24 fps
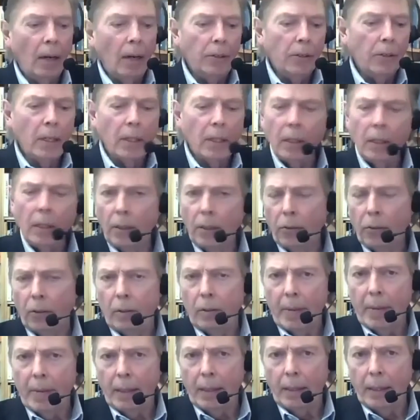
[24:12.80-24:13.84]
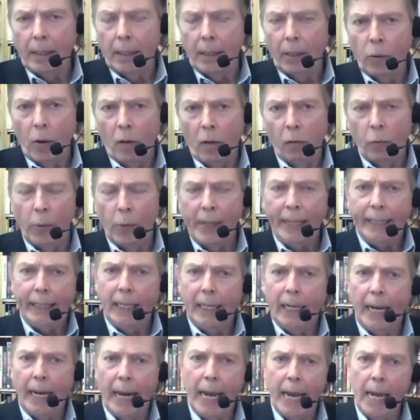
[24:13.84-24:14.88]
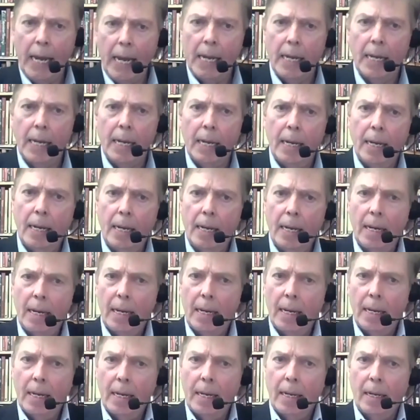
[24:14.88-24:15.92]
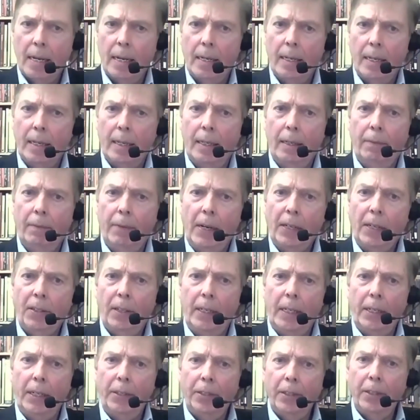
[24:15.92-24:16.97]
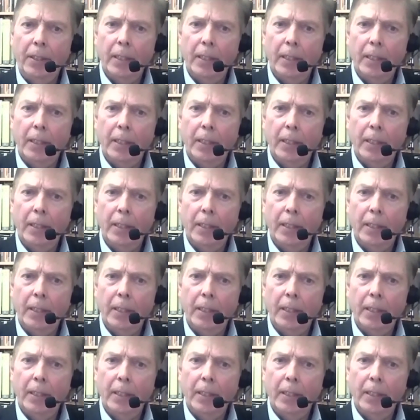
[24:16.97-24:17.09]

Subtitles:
you concerned at all about the 12-week delay in vaccination?